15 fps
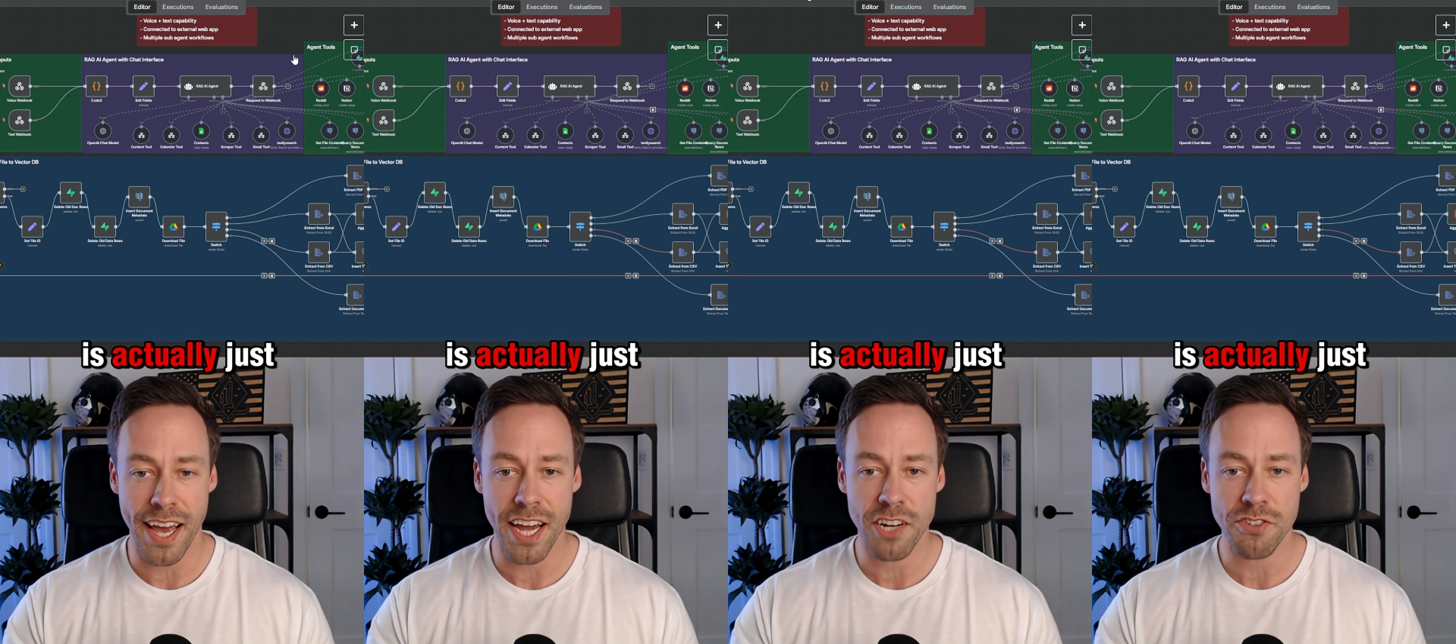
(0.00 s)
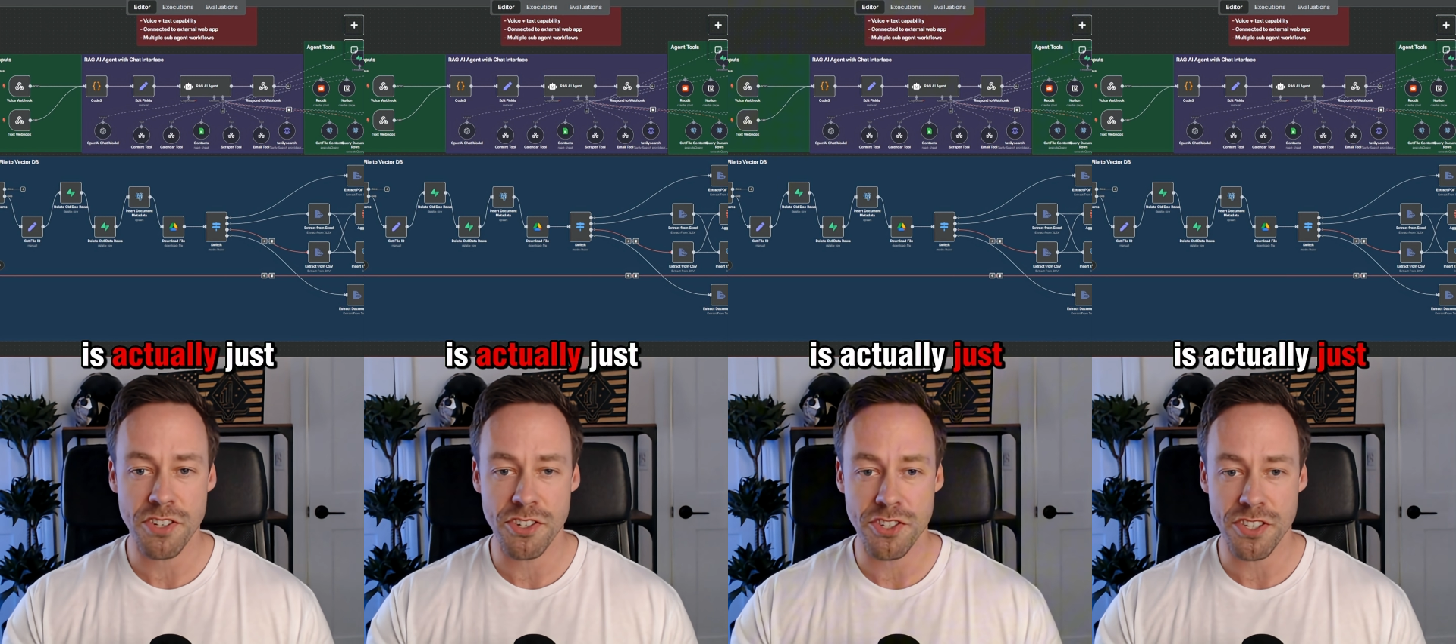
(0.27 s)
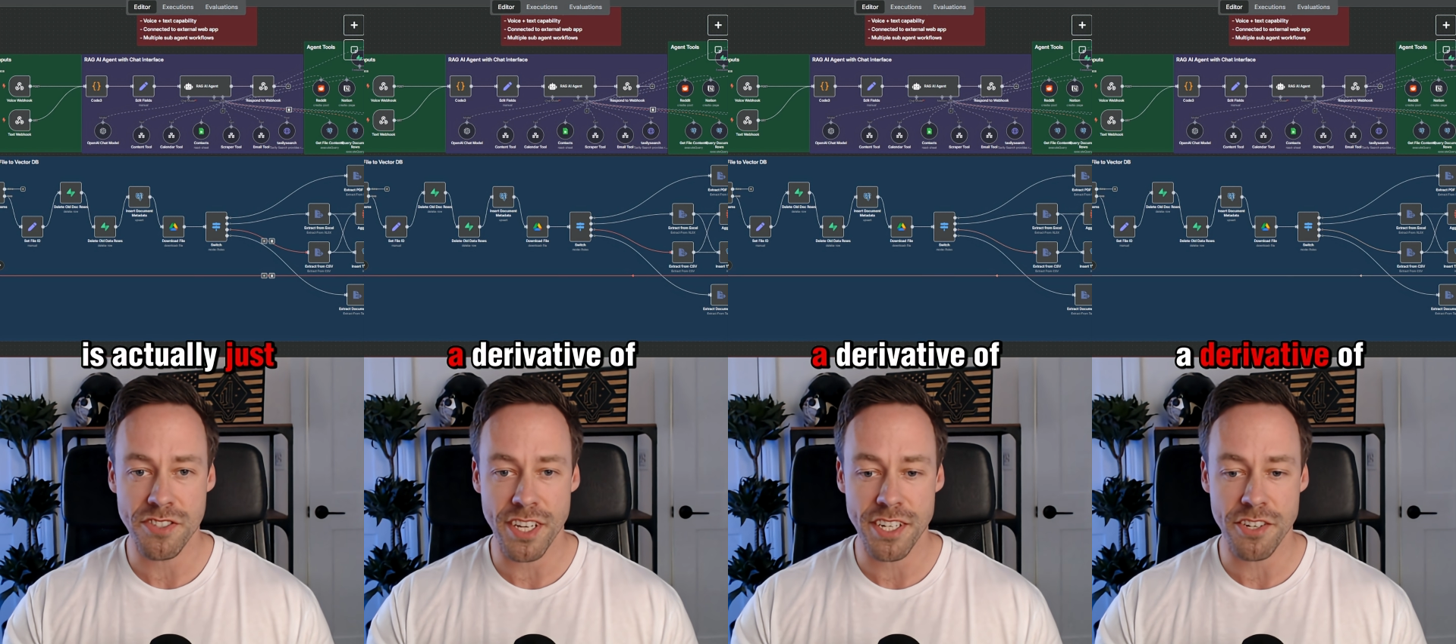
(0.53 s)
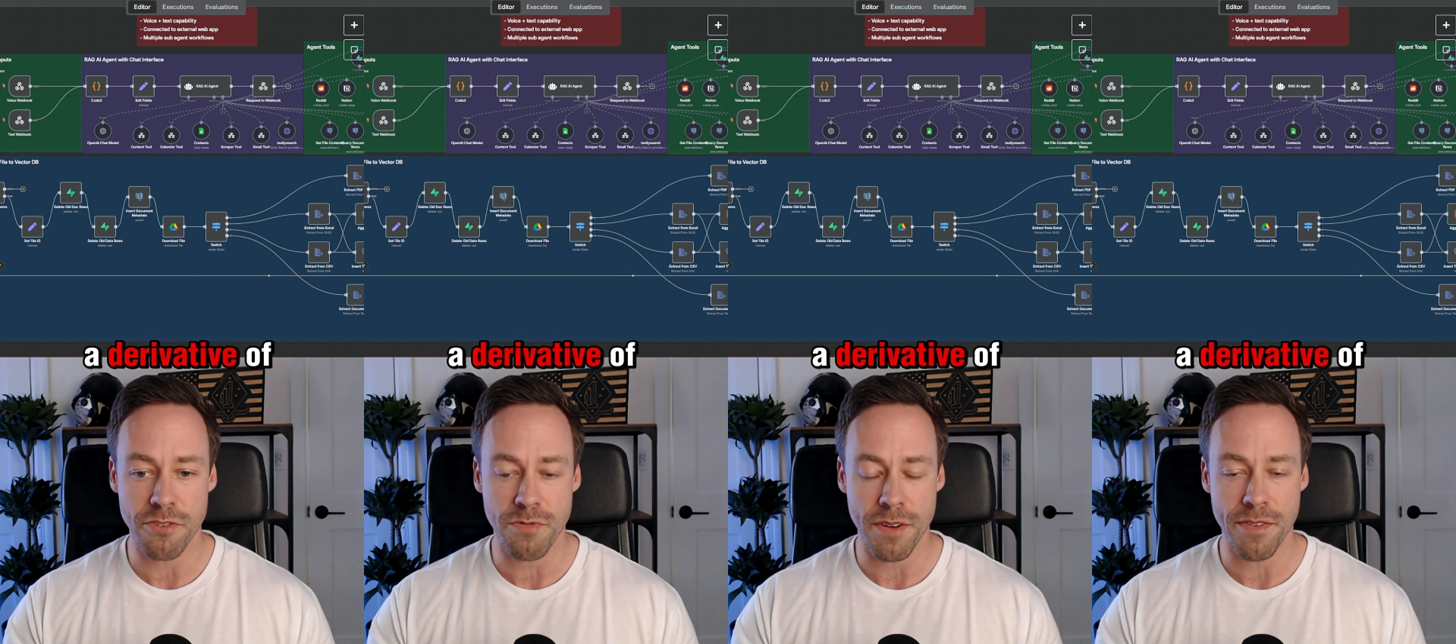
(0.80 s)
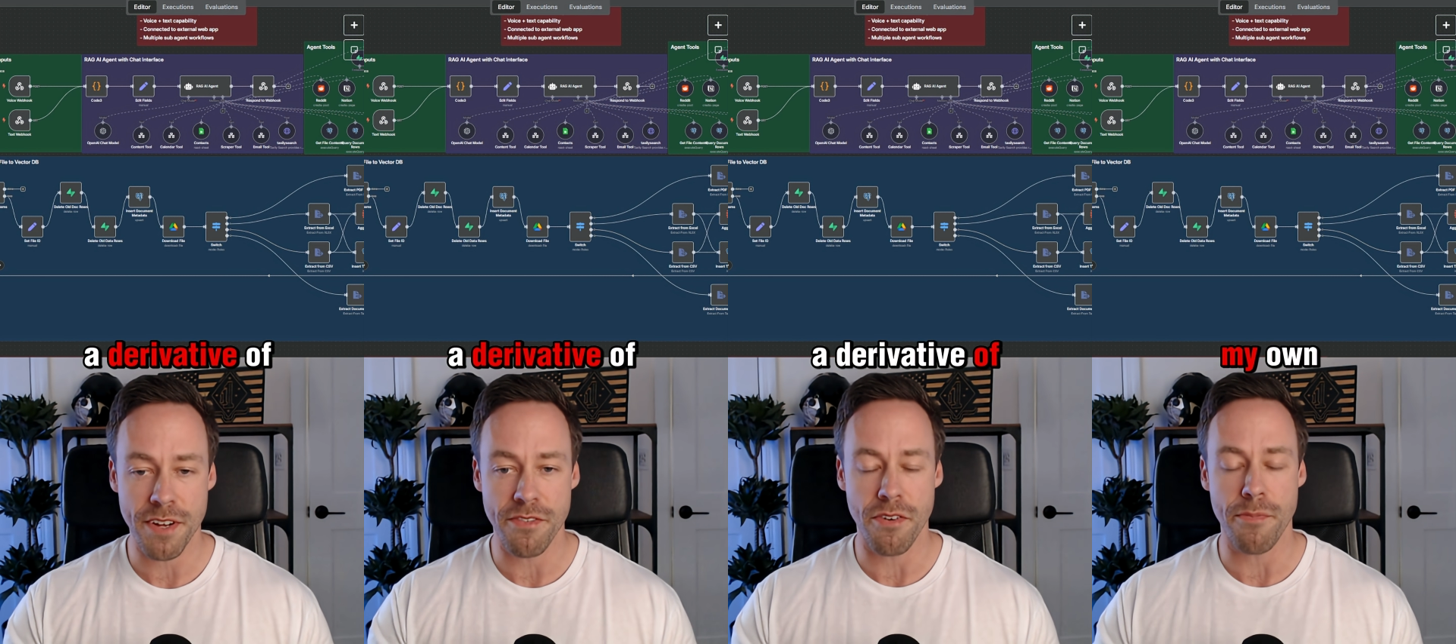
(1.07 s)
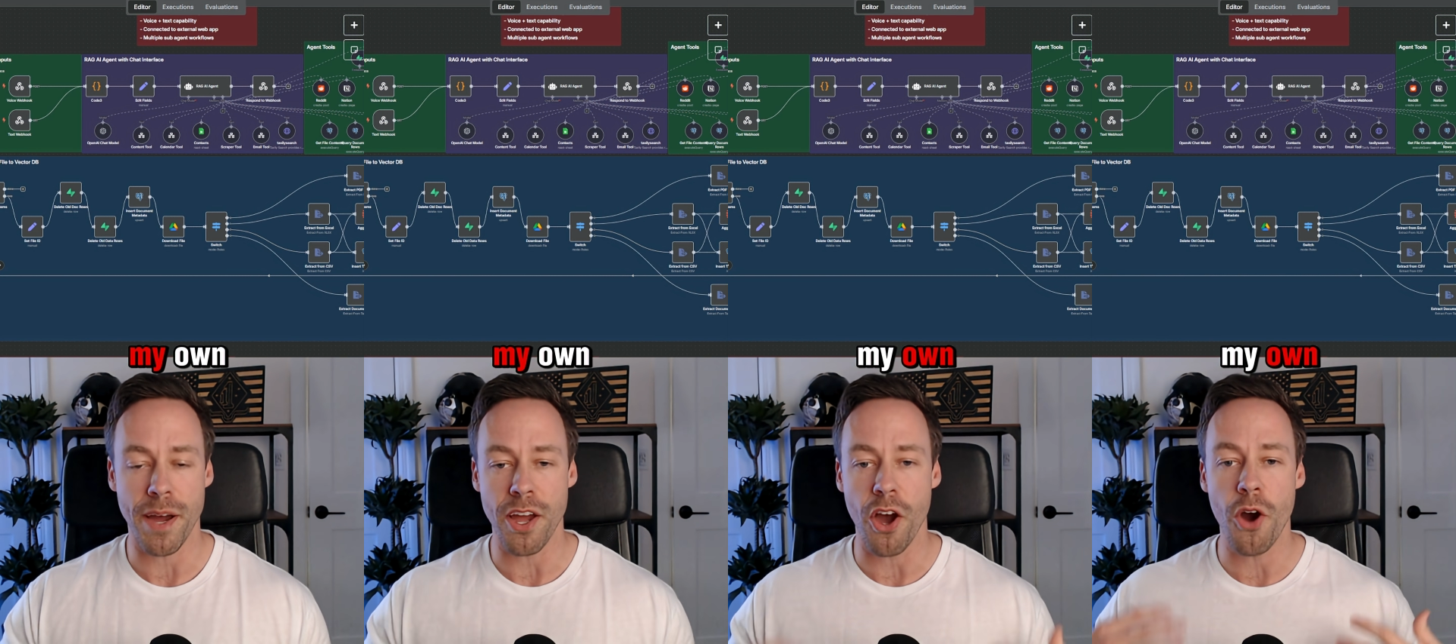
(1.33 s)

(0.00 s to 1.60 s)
actually just a derivative of my